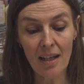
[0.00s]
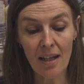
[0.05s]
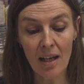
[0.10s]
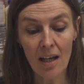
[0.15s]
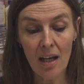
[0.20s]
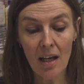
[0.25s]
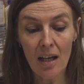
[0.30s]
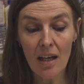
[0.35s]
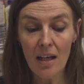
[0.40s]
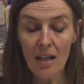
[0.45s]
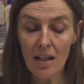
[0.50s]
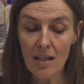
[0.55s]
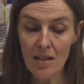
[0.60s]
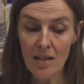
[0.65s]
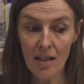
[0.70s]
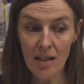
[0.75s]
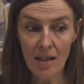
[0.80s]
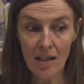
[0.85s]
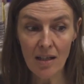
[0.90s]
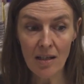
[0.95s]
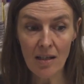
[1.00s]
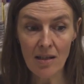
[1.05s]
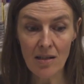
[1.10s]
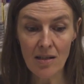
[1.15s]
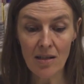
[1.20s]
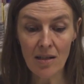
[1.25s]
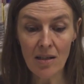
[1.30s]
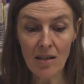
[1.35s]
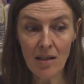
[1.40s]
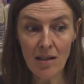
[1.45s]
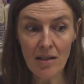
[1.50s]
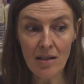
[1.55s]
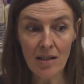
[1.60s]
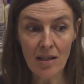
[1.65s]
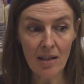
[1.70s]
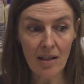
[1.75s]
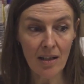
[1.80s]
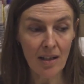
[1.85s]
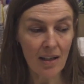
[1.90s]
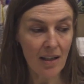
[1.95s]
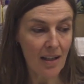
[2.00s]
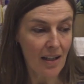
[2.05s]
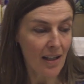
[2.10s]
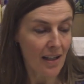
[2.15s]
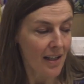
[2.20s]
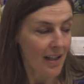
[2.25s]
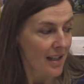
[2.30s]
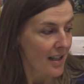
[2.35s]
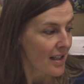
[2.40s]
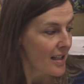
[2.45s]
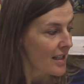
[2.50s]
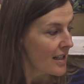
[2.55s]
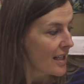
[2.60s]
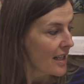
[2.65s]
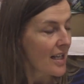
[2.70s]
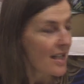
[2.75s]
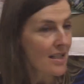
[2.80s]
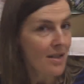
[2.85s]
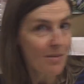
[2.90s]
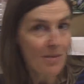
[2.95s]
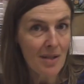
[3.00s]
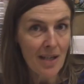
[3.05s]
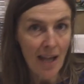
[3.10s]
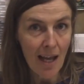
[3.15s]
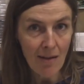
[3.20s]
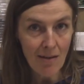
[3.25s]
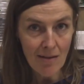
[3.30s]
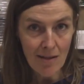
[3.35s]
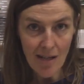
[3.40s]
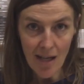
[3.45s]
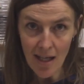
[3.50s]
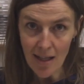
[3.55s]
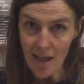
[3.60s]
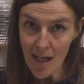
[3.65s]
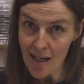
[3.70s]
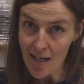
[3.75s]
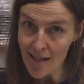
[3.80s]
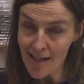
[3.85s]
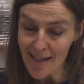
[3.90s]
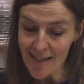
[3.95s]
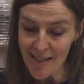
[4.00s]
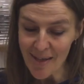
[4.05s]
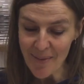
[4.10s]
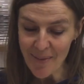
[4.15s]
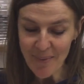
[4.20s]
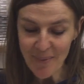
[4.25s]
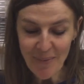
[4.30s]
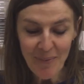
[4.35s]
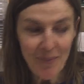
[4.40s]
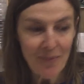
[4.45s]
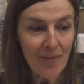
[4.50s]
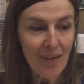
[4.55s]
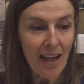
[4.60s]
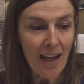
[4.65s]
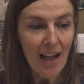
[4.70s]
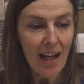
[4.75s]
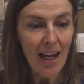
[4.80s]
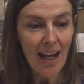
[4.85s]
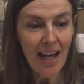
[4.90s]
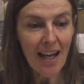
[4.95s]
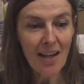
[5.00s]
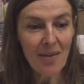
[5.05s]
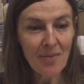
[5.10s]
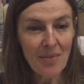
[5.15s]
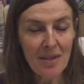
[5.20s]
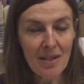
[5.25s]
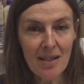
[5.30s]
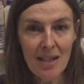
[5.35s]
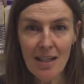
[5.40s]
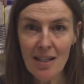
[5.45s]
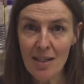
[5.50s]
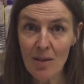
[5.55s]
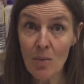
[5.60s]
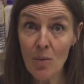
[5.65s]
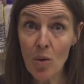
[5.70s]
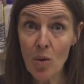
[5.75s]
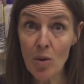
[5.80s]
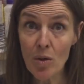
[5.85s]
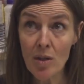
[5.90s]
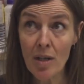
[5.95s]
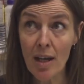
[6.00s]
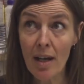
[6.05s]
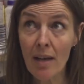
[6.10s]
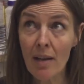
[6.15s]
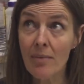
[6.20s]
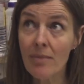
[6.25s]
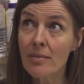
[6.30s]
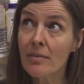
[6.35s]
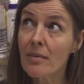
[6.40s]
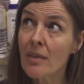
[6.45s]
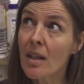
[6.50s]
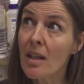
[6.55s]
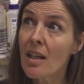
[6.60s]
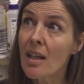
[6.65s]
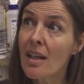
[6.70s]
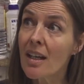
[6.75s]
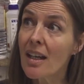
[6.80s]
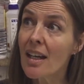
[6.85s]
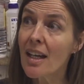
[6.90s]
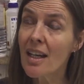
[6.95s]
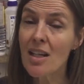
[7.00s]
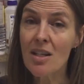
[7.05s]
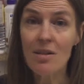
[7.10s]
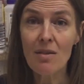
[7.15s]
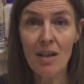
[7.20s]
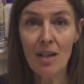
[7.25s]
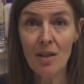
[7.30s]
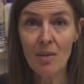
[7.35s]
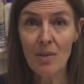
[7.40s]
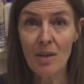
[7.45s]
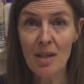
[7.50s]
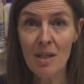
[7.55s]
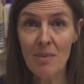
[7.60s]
a tiny glass garden, hear some sounds like this, see some water, interact with the